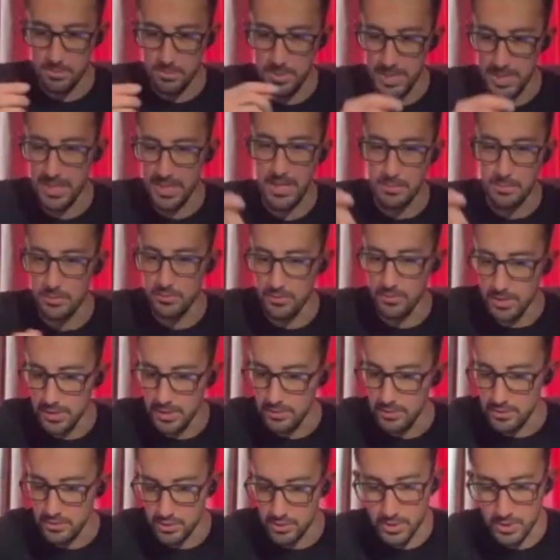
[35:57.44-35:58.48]
being able to
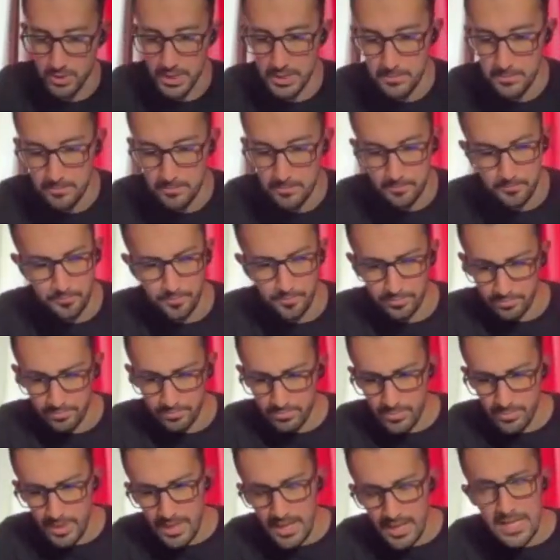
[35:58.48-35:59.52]
illustrate
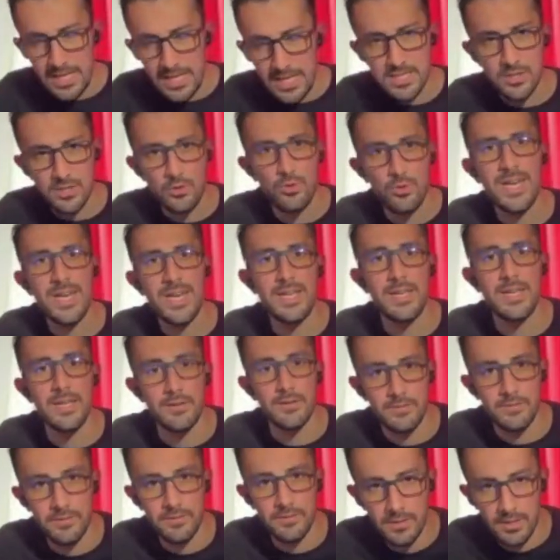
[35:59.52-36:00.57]
as a great
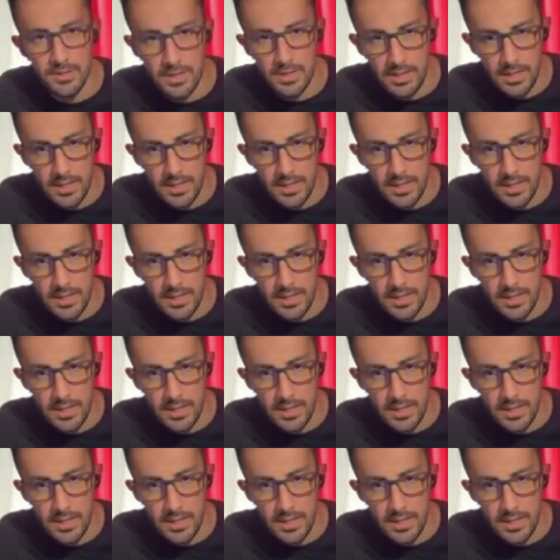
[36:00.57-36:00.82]
gift.